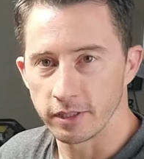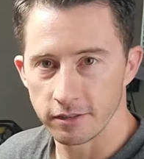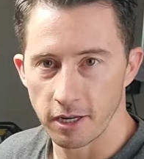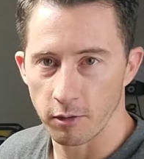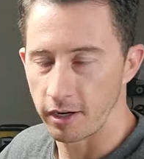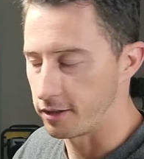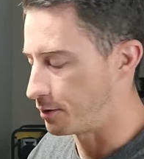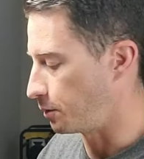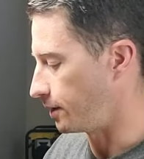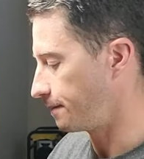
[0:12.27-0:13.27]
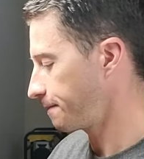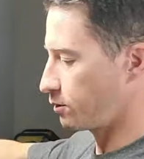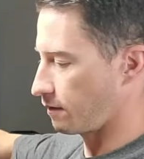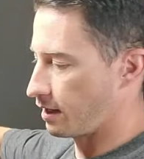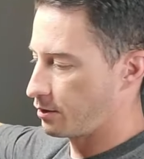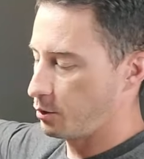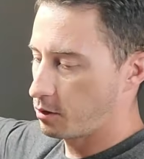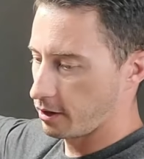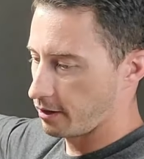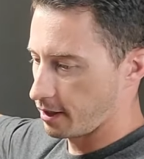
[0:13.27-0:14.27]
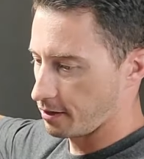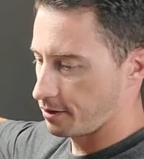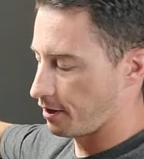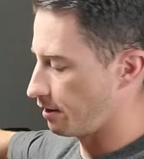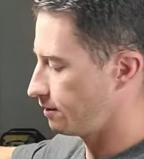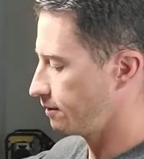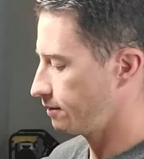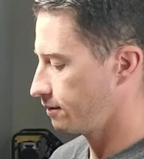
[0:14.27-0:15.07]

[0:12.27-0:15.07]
Let's get right into it. So I've got two clear guns here.